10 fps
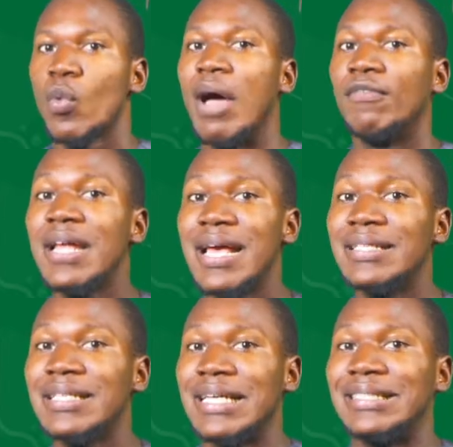We have
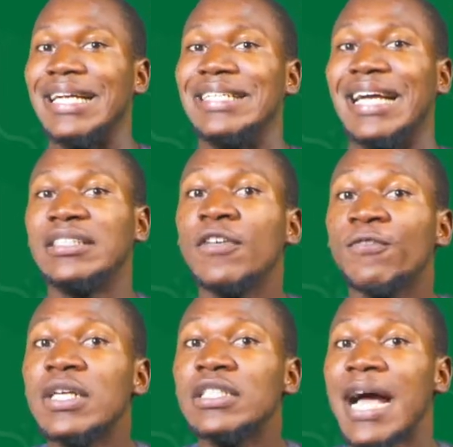learned that there are
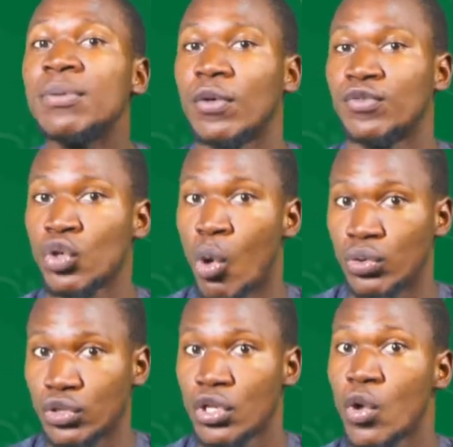different types of
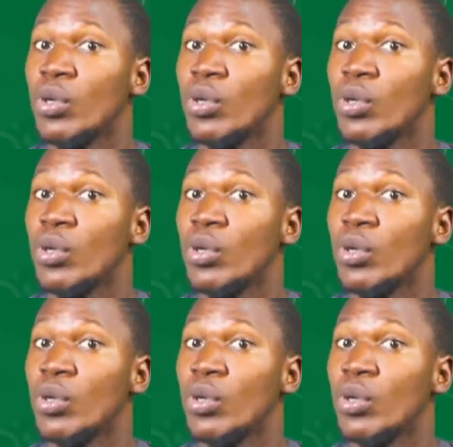salts,